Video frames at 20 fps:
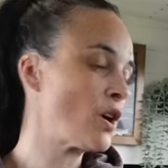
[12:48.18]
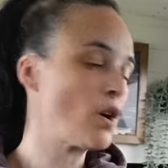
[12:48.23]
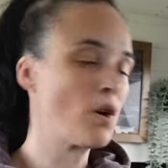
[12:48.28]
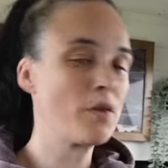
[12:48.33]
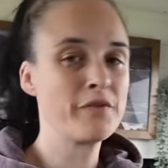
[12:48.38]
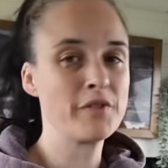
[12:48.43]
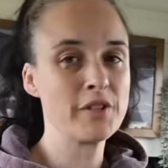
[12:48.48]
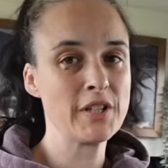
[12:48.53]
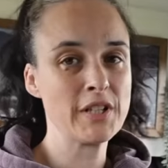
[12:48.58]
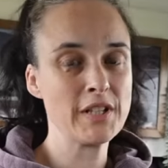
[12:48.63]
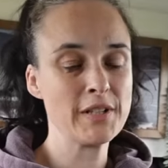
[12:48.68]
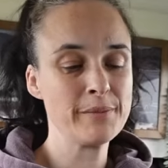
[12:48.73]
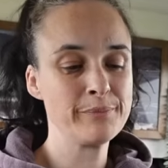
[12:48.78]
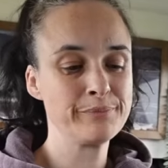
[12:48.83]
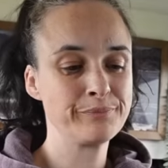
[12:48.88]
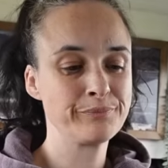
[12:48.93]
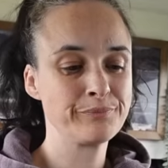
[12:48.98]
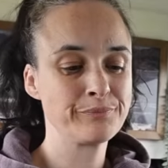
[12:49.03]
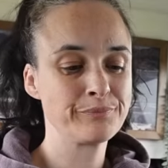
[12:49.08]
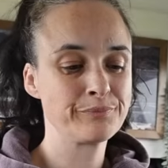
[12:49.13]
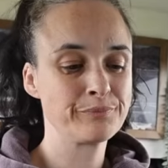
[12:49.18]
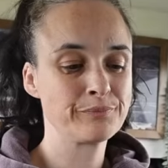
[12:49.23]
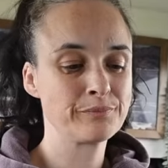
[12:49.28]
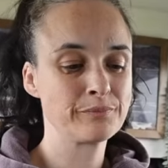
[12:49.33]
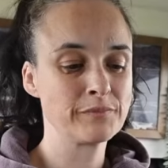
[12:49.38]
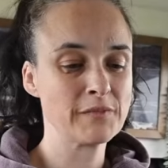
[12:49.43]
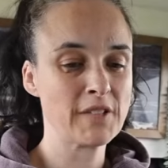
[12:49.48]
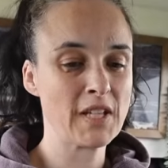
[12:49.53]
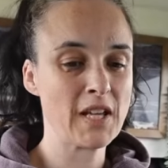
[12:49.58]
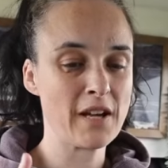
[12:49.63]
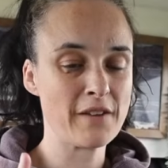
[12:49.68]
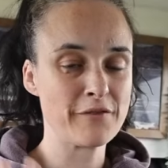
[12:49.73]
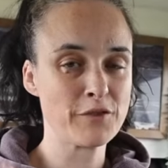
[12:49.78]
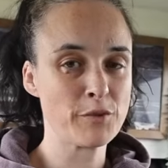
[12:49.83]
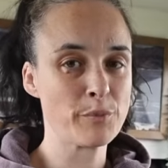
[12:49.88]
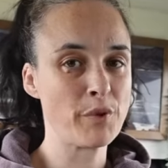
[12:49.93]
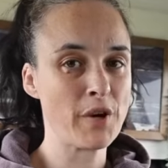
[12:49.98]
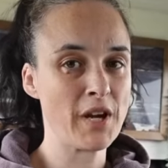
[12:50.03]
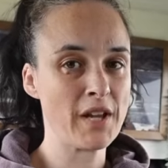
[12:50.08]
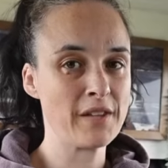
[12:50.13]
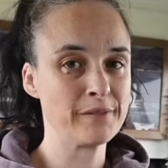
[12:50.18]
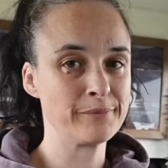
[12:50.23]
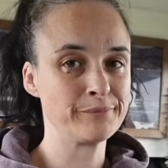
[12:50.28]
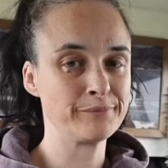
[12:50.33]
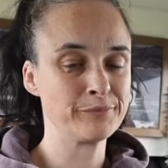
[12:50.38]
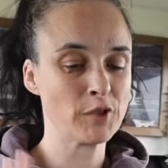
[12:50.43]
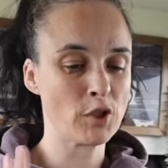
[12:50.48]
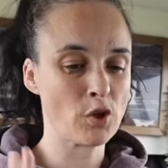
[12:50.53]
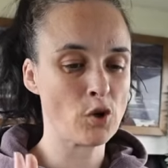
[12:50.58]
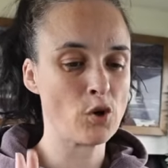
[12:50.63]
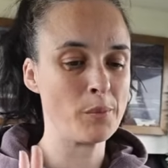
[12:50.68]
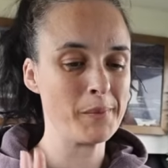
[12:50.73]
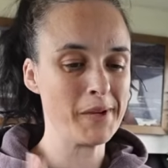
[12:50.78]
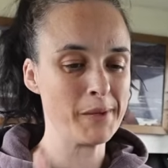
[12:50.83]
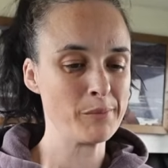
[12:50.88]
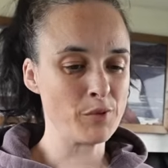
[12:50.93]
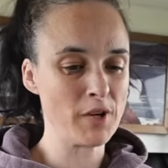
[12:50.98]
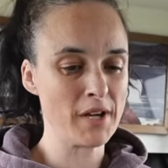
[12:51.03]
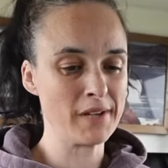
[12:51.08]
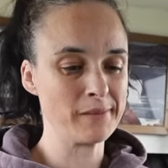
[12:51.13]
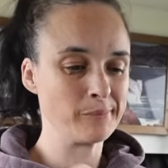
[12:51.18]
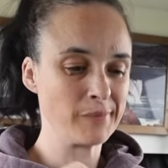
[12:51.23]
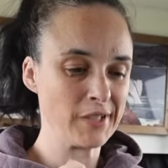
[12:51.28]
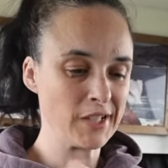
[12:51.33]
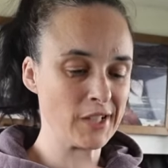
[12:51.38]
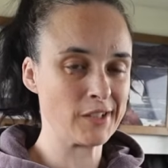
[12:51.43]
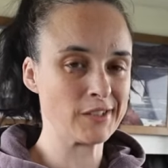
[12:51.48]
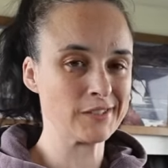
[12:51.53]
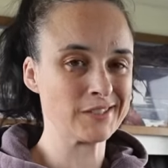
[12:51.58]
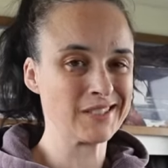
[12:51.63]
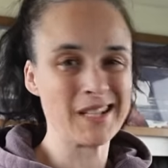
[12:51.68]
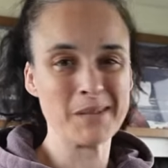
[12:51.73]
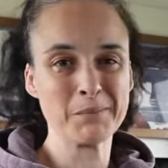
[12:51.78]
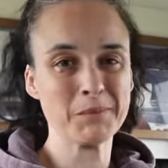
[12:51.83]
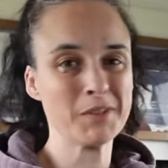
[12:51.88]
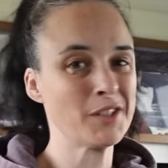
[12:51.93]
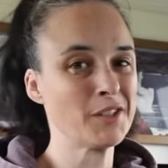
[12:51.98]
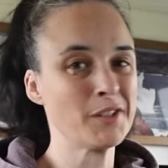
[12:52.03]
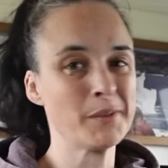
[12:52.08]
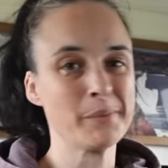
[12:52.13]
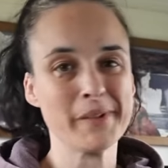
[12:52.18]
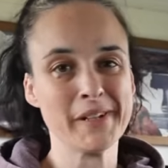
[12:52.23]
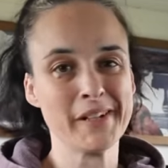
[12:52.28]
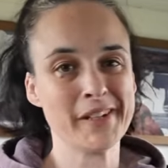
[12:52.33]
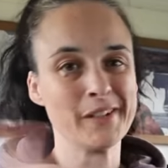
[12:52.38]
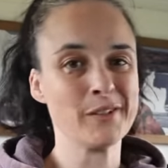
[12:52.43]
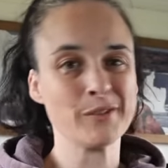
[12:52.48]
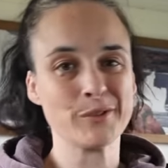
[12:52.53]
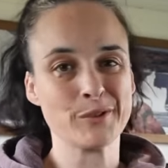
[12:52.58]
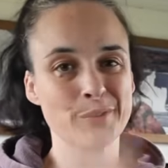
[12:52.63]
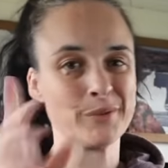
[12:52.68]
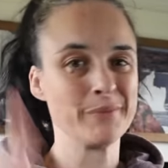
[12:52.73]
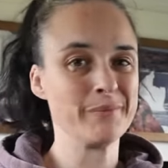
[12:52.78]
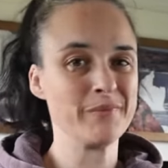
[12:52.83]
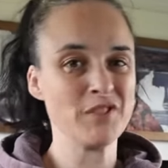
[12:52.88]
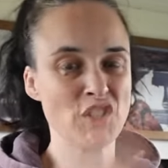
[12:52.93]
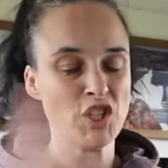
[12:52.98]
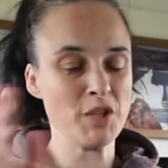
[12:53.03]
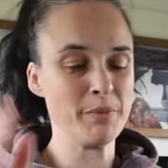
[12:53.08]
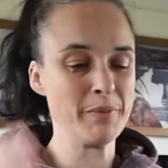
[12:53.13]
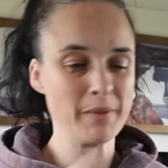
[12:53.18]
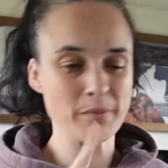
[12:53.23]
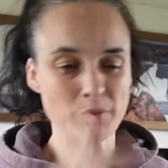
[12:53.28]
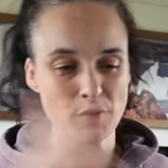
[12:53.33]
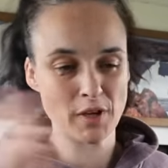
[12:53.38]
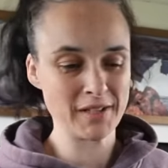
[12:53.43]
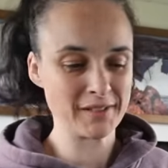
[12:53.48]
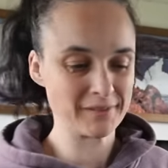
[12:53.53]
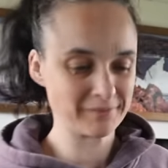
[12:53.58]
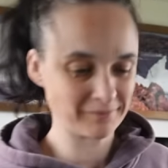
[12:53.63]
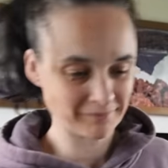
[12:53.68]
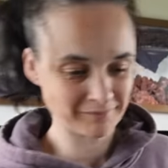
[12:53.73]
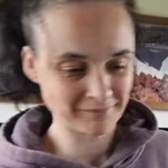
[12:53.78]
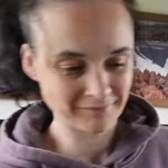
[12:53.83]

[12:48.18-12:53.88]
hopefully they have the brand, the Coleman brand, because I'm not gonna buy other cheapy brand.